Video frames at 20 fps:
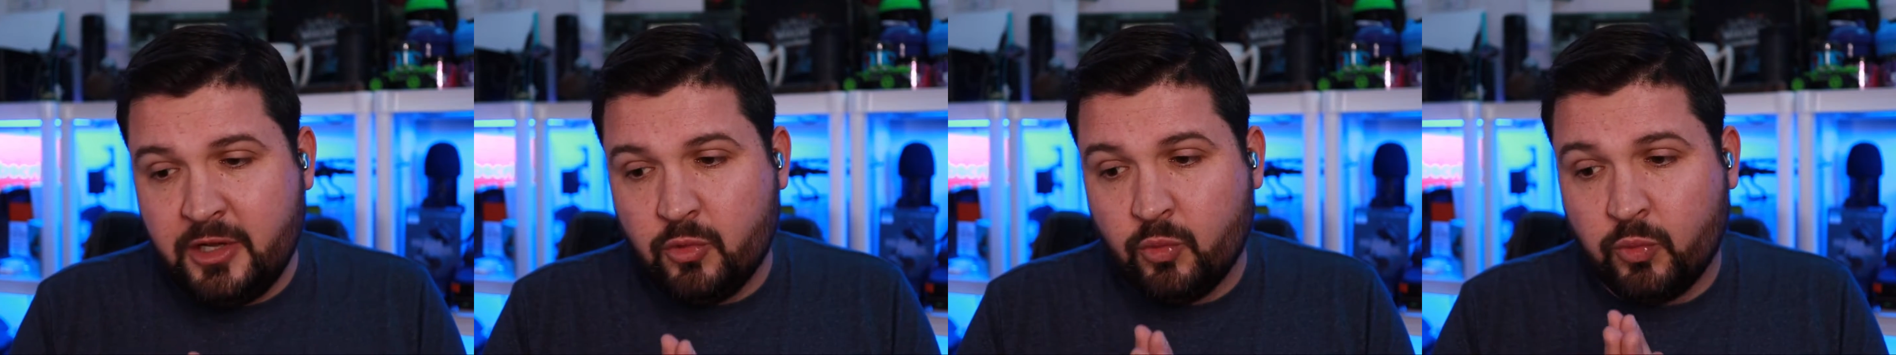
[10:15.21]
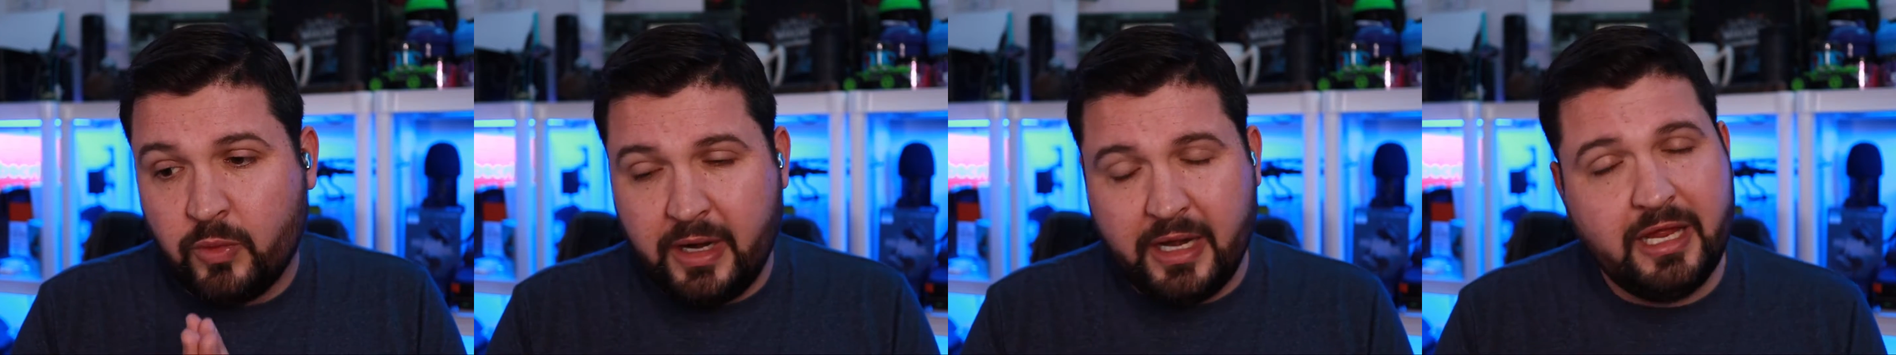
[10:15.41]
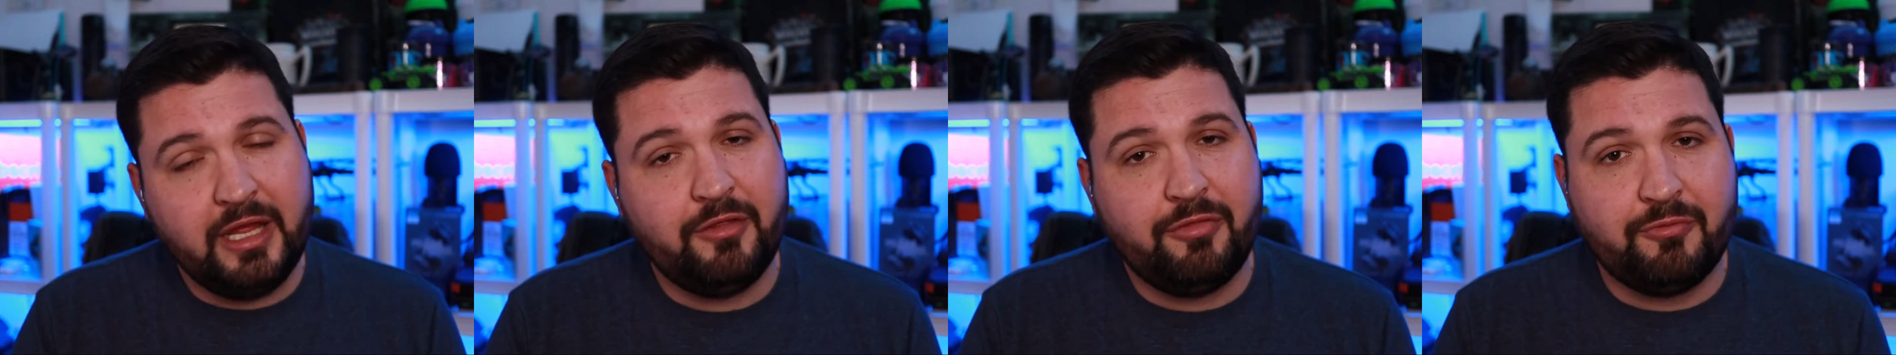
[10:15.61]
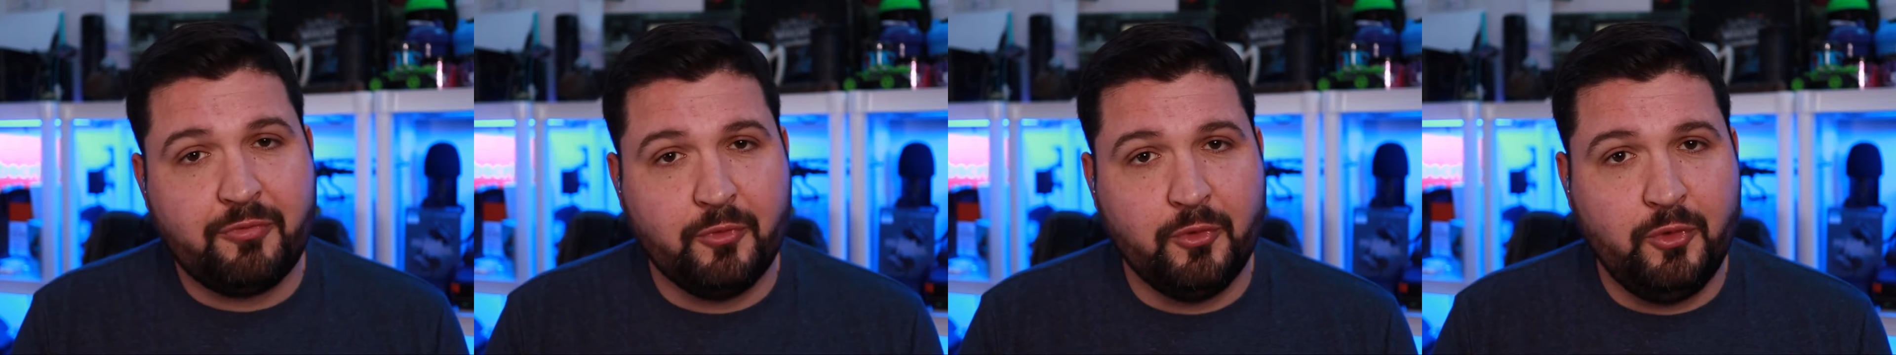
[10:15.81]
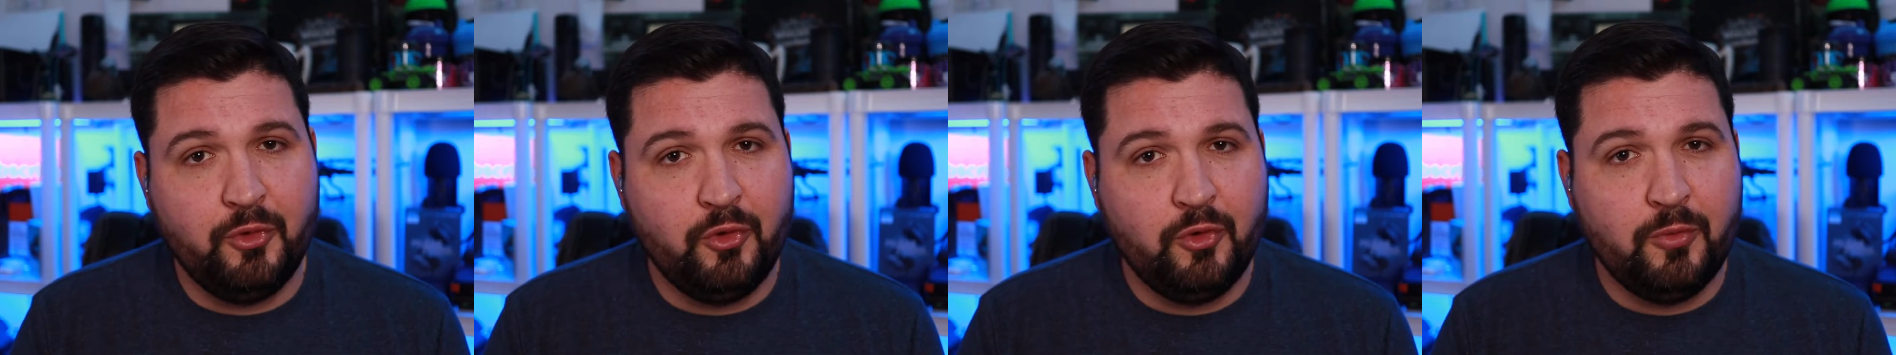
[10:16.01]
running it
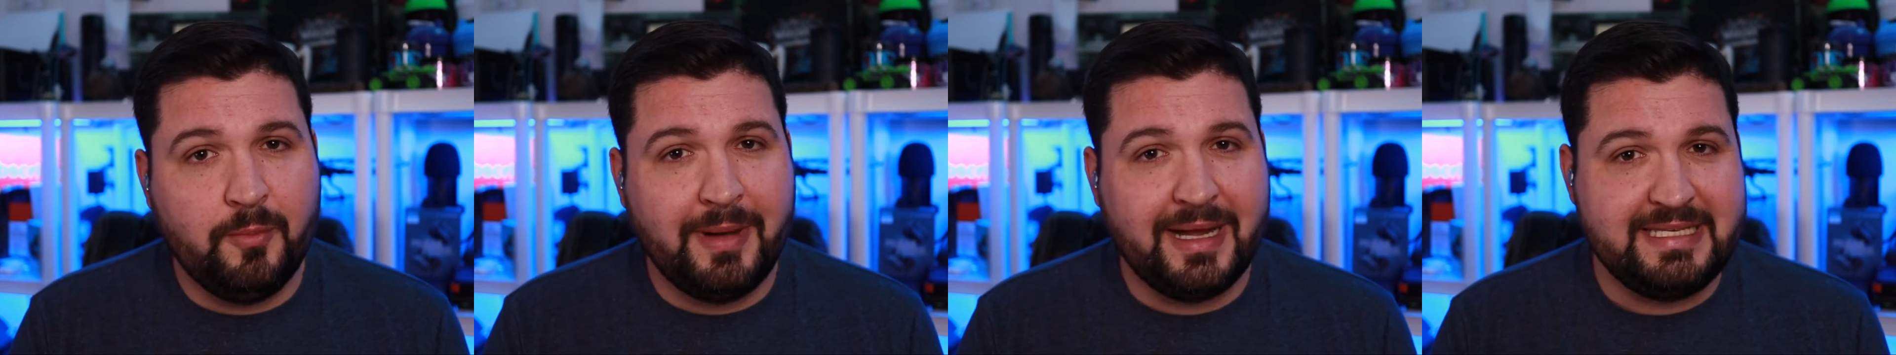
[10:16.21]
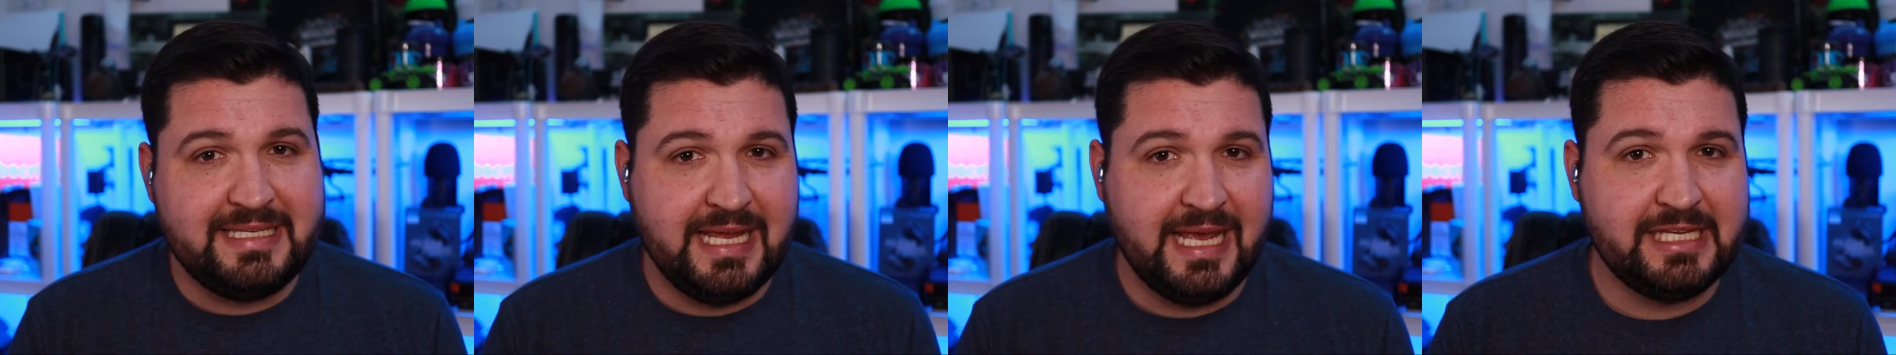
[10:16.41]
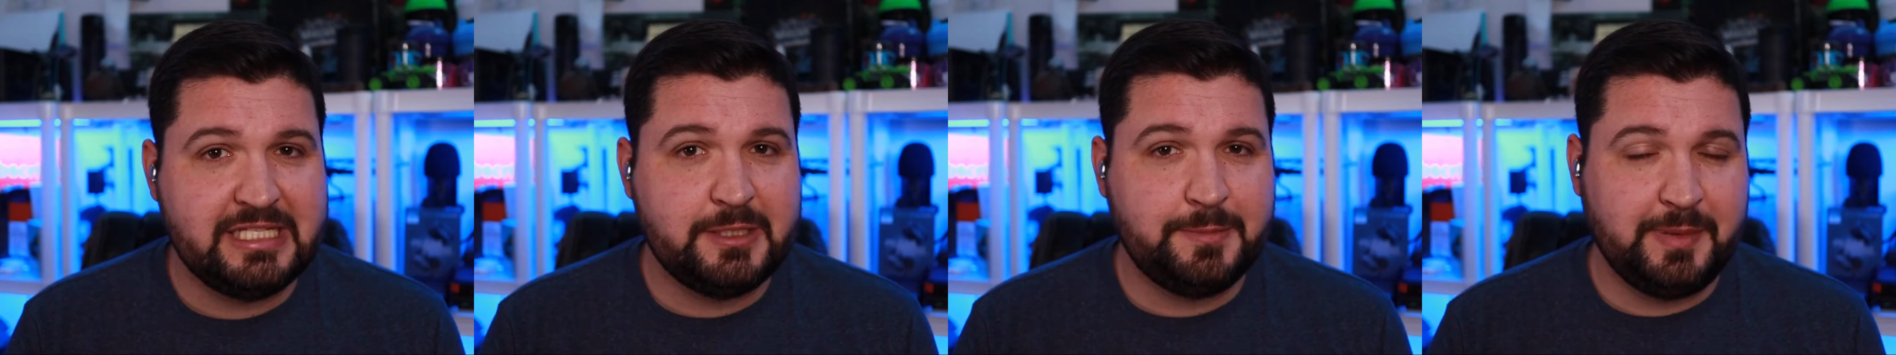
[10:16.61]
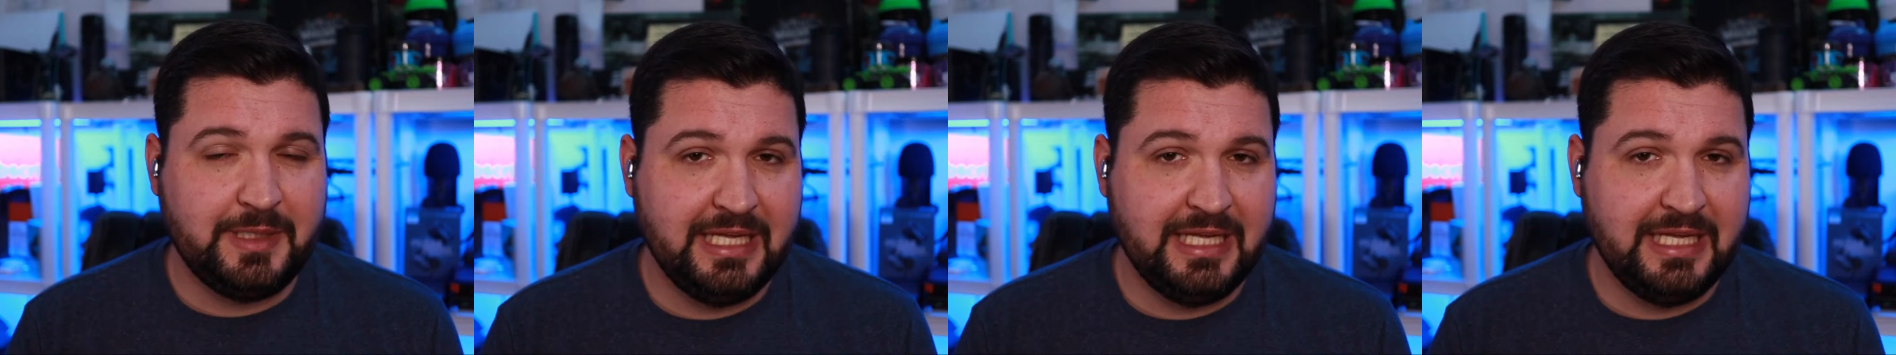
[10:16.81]
through my test